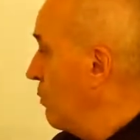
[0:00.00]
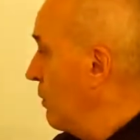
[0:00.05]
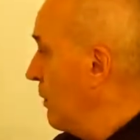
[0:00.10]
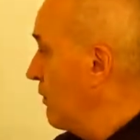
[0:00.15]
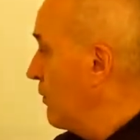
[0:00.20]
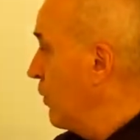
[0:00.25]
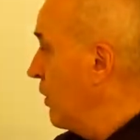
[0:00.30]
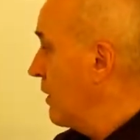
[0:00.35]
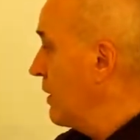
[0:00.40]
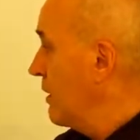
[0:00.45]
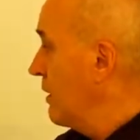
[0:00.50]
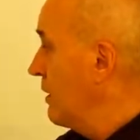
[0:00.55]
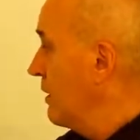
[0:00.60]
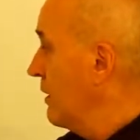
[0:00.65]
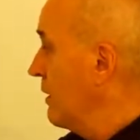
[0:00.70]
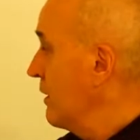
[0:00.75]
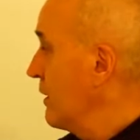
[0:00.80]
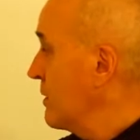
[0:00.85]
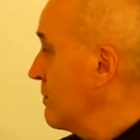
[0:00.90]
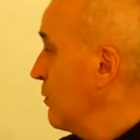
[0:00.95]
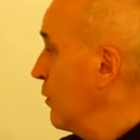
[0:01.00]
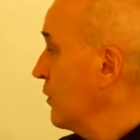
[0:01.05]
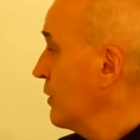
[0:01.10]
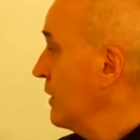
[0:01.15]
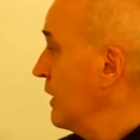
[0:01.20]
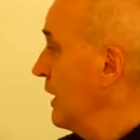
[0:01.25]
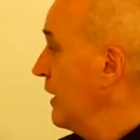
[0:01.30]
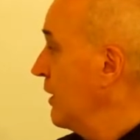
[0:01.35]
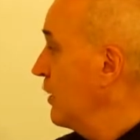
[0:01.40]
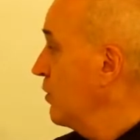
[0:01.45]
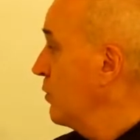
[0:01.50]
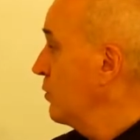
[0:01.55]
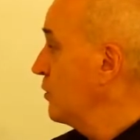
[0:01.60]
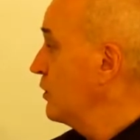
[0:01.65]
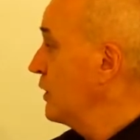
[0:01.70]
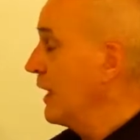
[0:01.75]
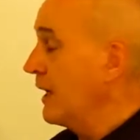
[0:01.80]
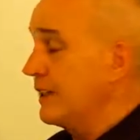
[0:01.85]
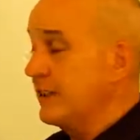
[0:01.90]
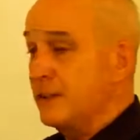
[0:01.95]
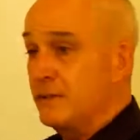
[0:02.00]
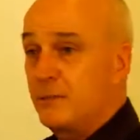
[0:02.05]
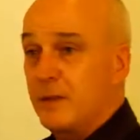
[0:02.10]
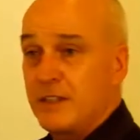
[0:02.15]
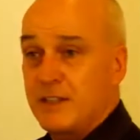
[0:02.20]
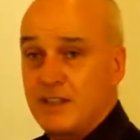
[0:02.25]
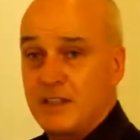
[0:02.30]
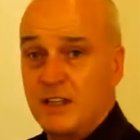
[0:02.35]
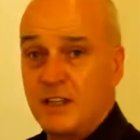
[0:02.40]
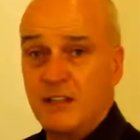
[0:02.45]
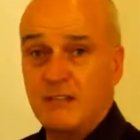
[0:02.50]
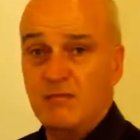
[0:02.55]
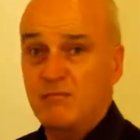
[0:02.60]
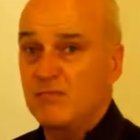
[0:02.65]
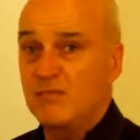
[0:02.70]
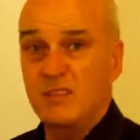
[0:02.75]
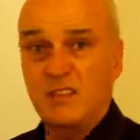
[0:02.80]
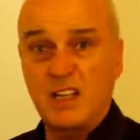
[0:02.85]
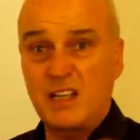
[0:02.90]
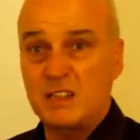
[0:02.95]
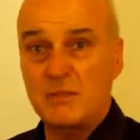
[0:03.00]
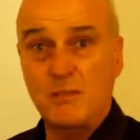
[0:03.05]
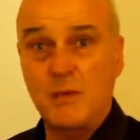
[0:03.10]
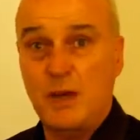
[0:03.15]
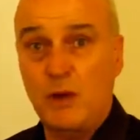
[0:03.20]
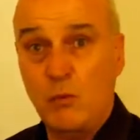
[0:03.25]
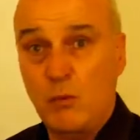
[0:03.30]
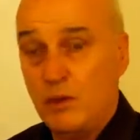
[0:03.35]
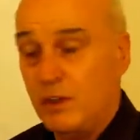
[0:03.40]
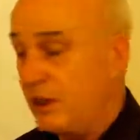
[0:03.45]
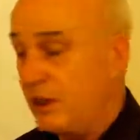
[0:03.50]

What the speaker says: we've got this person here called Jay Smithson. Doesn't matter what